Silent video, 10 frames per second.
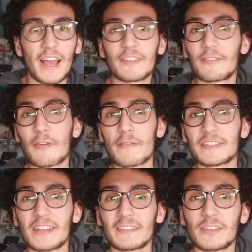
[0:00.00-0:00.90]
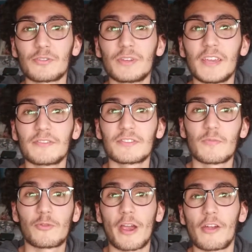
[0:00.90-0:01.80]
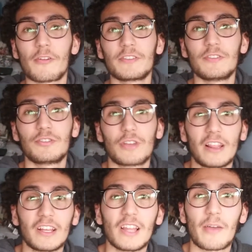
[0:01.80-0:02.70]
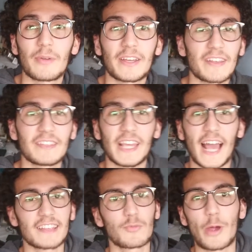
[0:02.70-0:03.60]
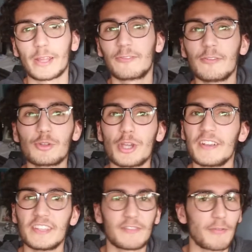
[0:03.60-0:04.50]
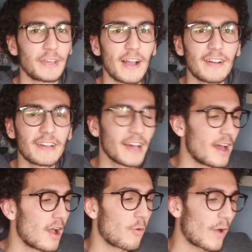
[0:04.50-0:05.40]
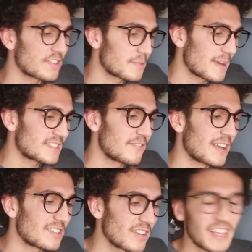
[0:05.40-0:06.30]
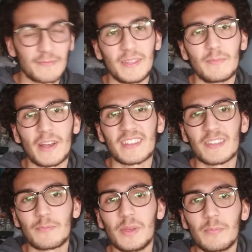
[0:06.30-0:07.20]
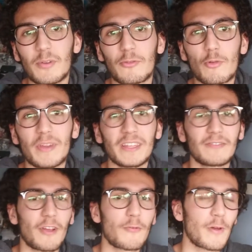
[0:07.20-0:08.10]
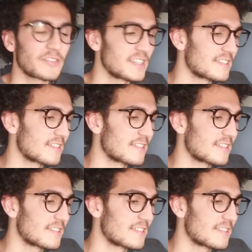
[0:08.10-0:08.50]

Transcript: and Ferrari started to give some priority to Charles Leclerc because he has a bright future, he's very young. While Sebastian Vettel hasn't been performing very well since the